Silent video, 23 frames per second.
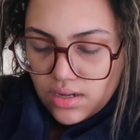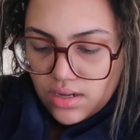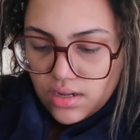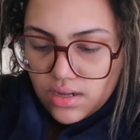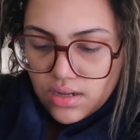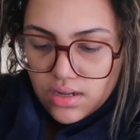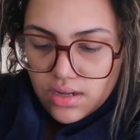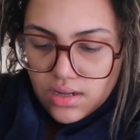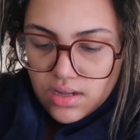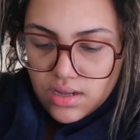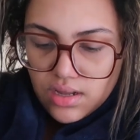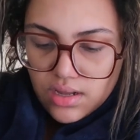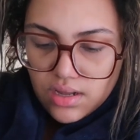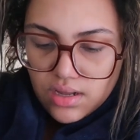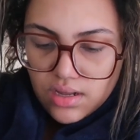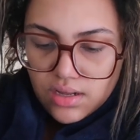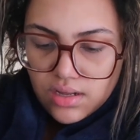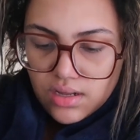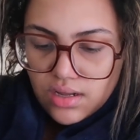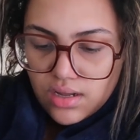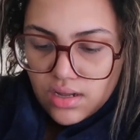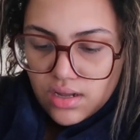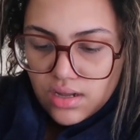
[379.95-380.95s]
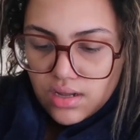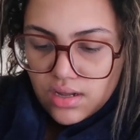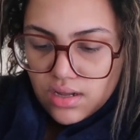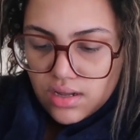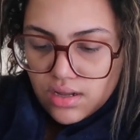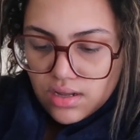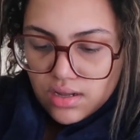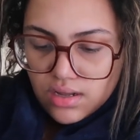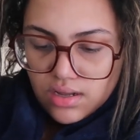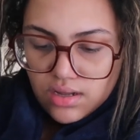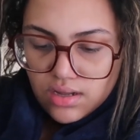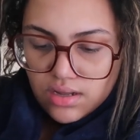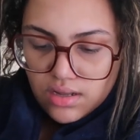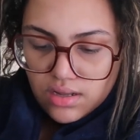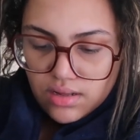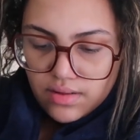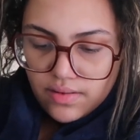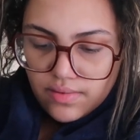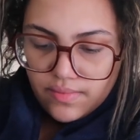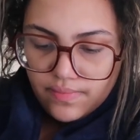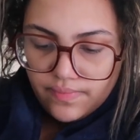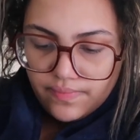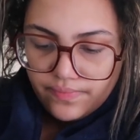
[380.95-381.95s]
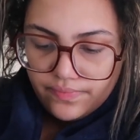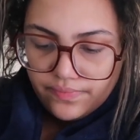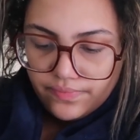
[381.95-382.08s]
(silence)